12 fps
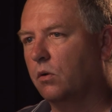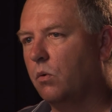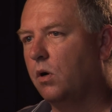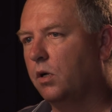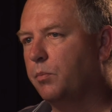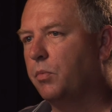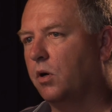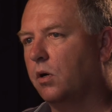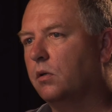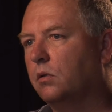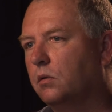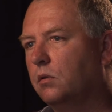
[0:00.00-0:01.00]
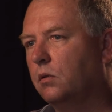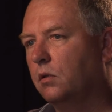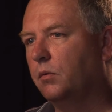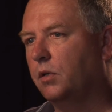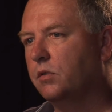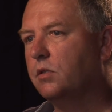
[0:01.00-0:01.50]
on the quality part.
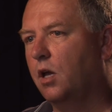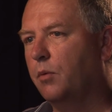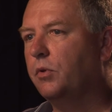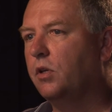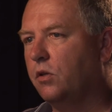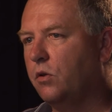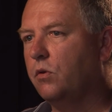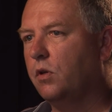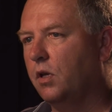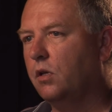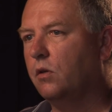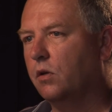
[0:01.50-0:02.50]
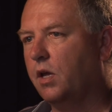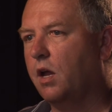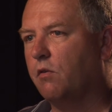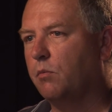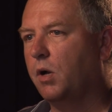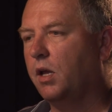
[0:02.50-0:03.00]
I mean, this company and union, it took
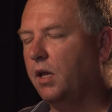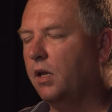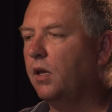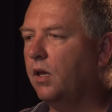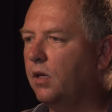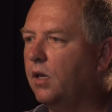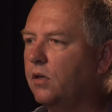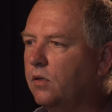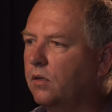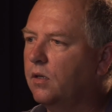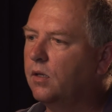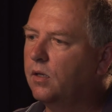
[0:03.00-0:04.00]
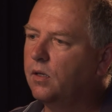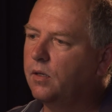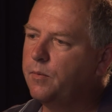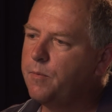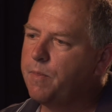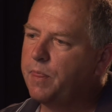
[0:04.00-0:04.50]
everybody.
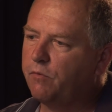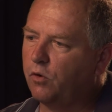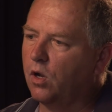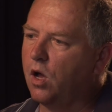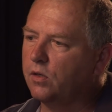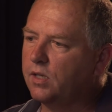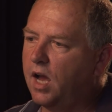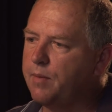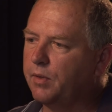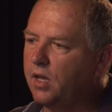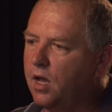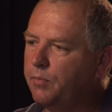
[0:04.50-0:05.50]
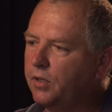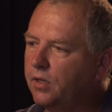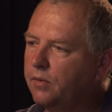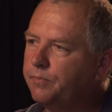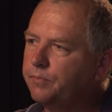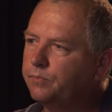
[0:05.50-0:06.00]
For a long time, the
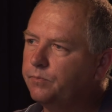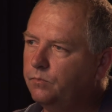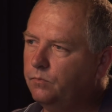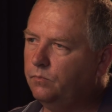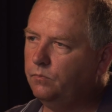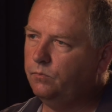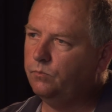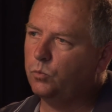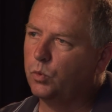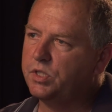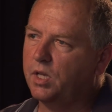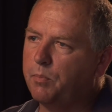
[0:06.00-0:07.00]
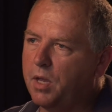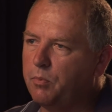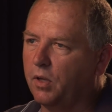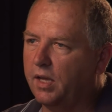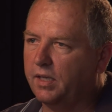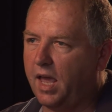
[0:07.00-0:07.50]
company would send
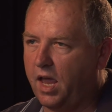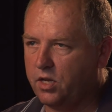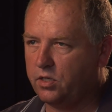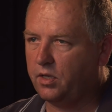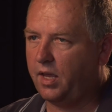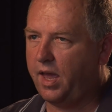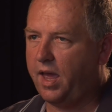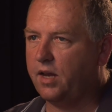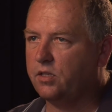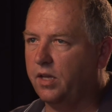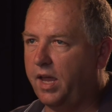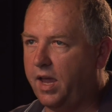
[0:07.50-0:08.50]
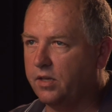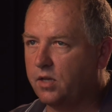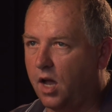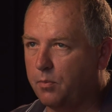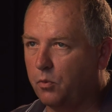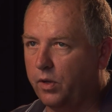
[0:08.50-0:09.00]
people out to actually
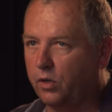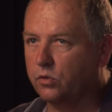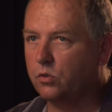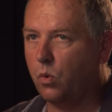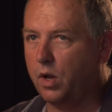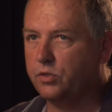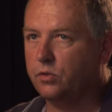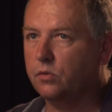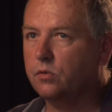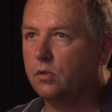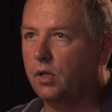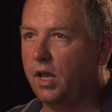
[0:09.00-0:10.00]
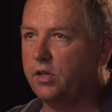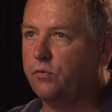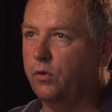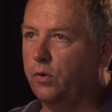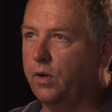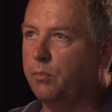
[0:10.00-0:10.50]
ask operators questions and
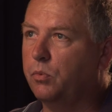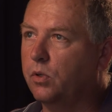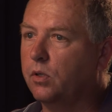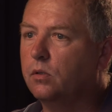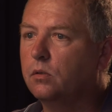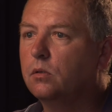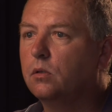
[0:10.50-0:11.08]
ask for their input.